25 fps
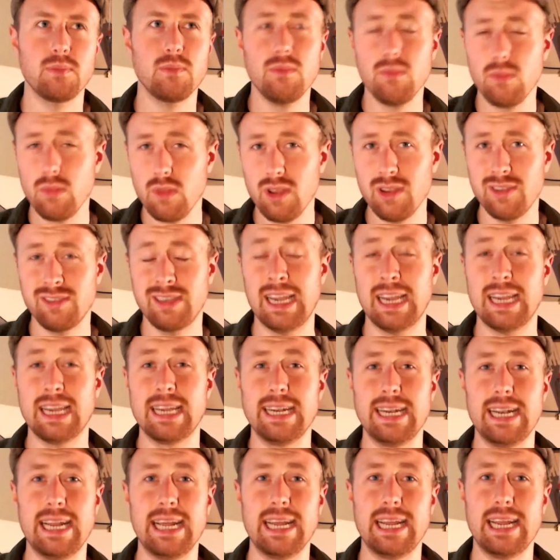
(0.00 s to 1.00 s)

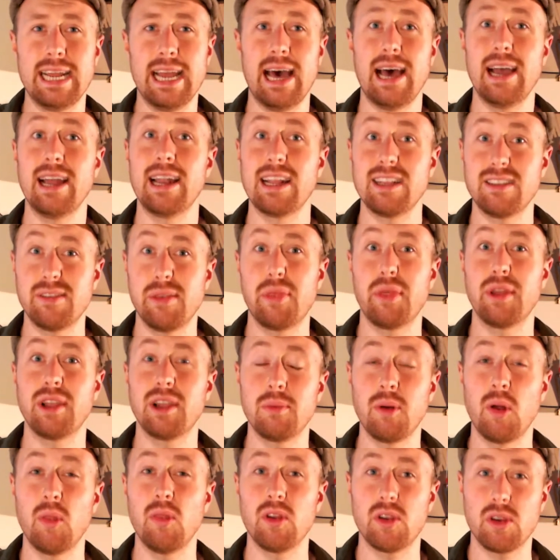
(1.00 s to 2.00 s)
Secondly, I like to think
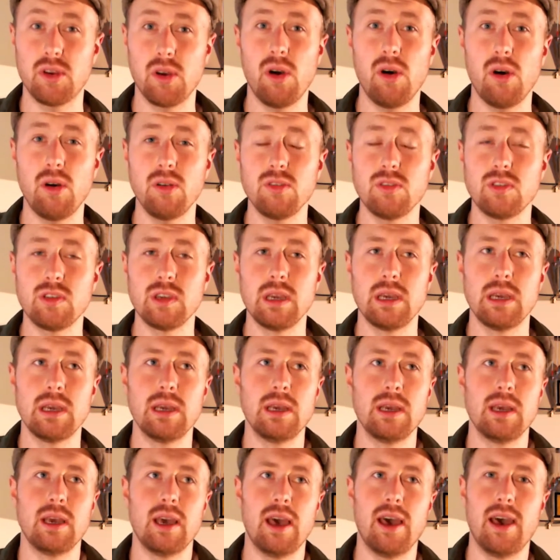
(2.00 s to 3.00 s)
about the chords.
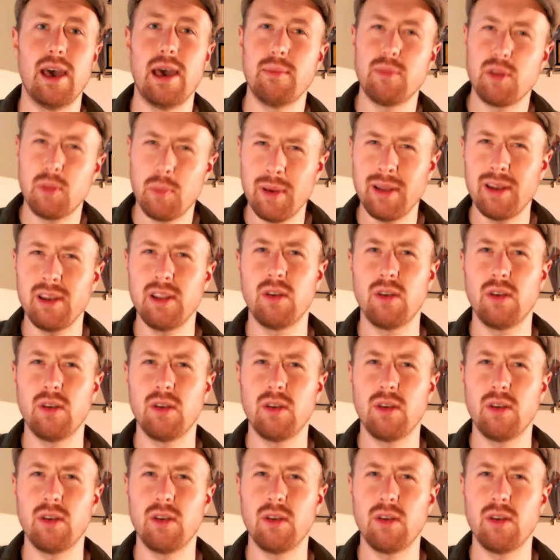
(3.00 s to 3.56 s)
Depending on the